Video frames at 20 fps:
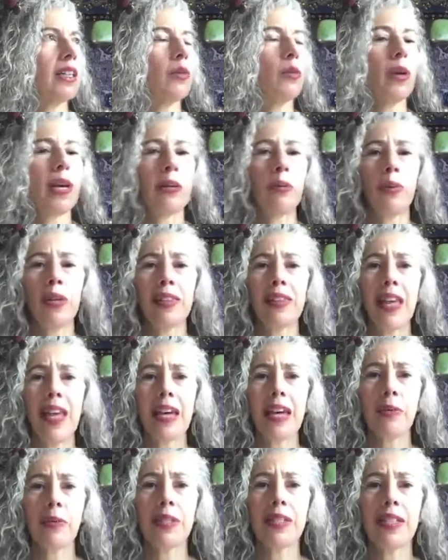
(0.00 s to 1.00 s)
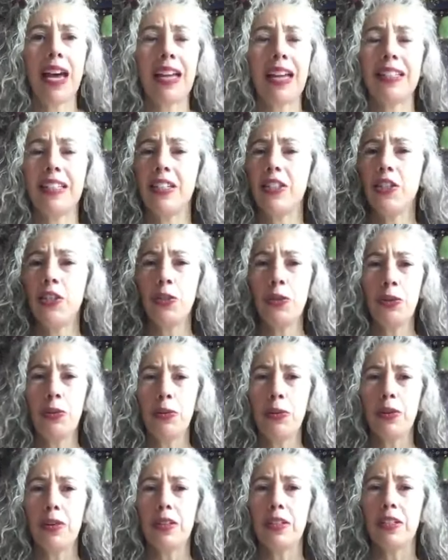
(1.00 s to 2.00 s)
wait, what the heck was that? Did
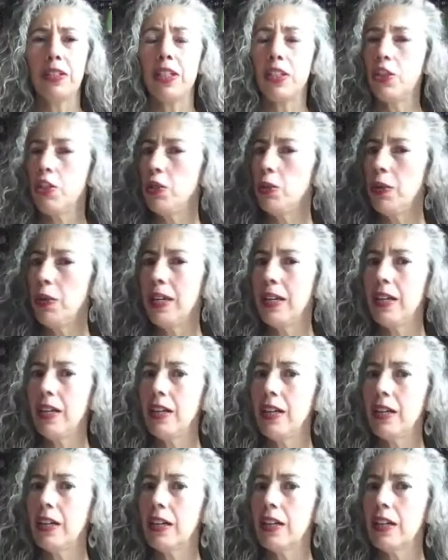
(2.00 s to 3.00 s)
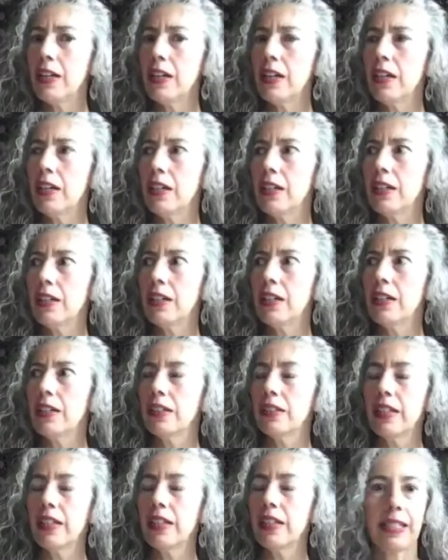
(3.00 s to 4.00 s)
you hear
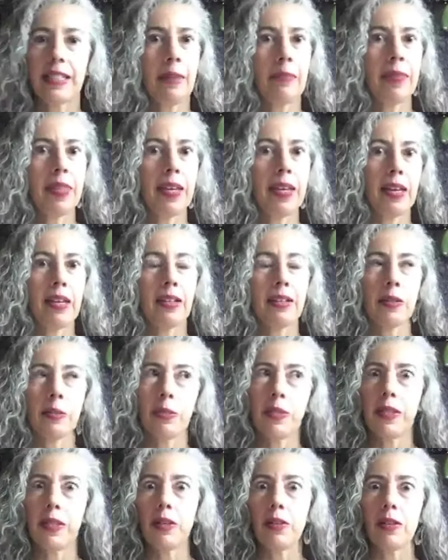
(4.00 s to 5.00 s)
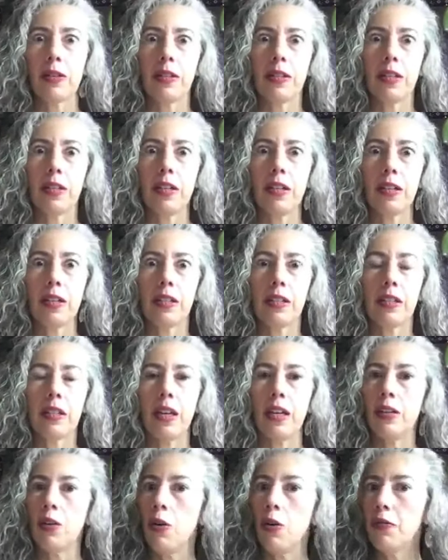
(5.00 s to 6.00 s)
like something else? Was there
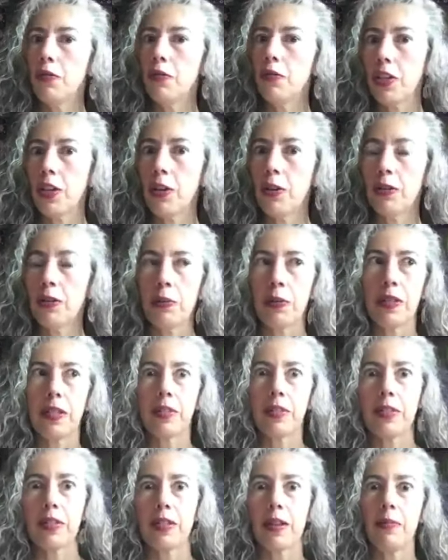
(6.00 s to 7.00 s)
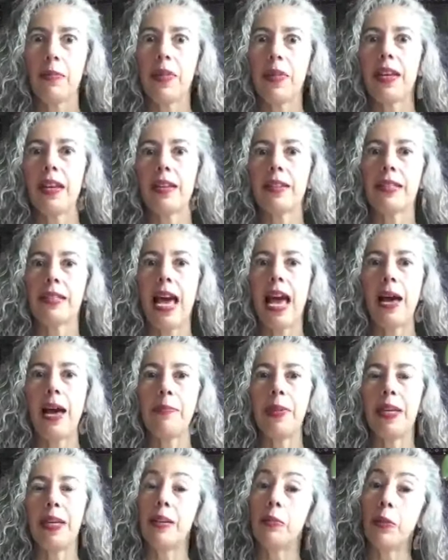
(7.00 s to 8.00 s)
an overtone or was there something else
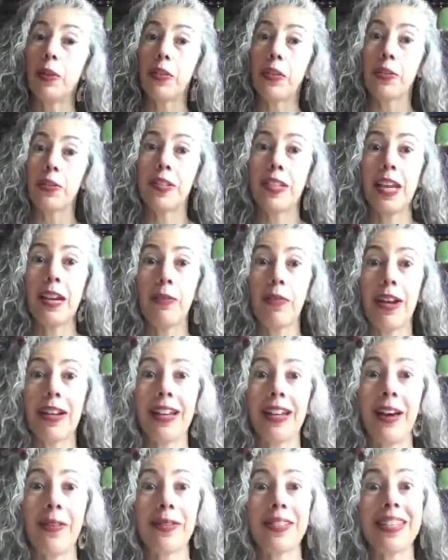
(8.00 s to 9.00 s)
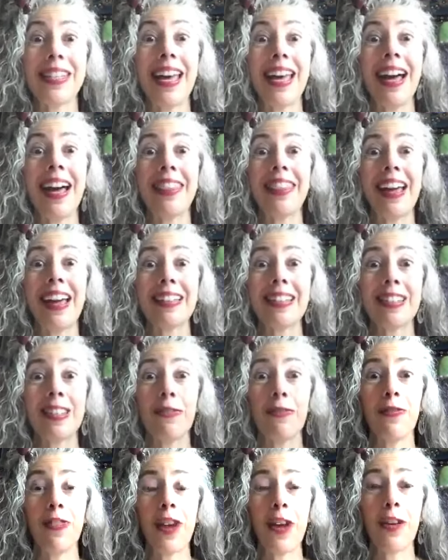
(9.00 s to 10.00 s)
happening? And what they're saying right now is, yeah, that's
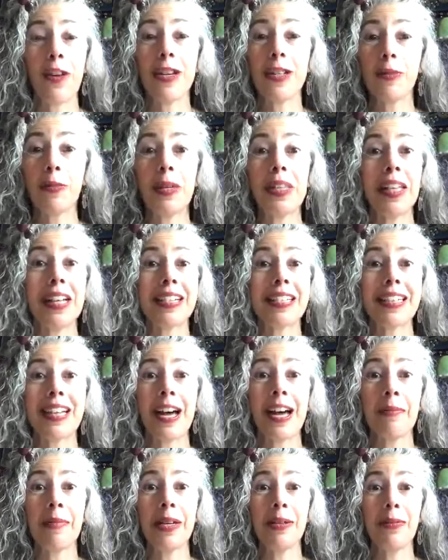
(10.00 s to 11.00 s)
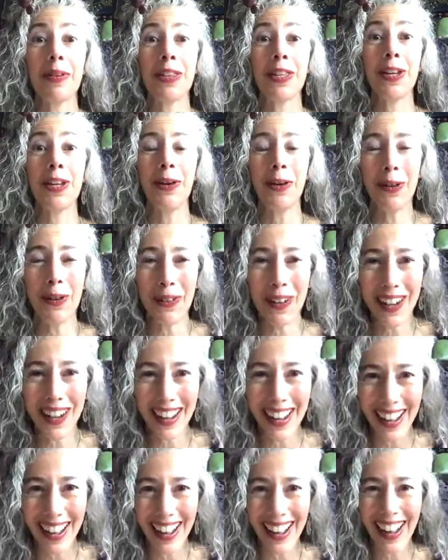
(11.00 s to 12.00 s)
the fairies. We like to come in with you
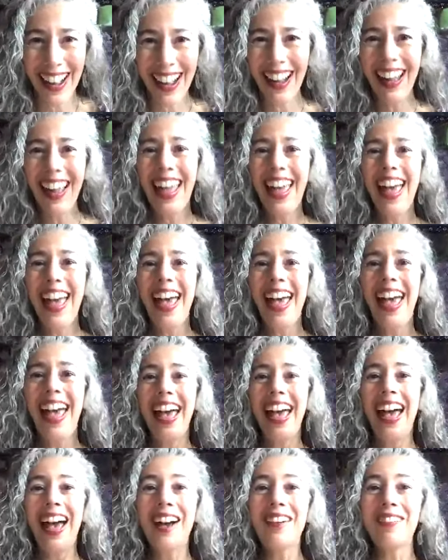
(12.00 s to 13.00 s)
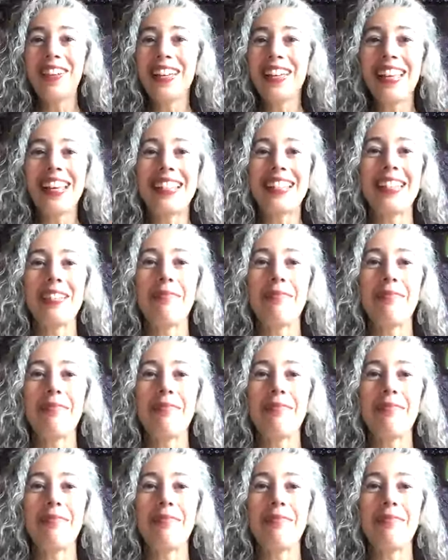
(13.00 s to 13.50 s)
and we like to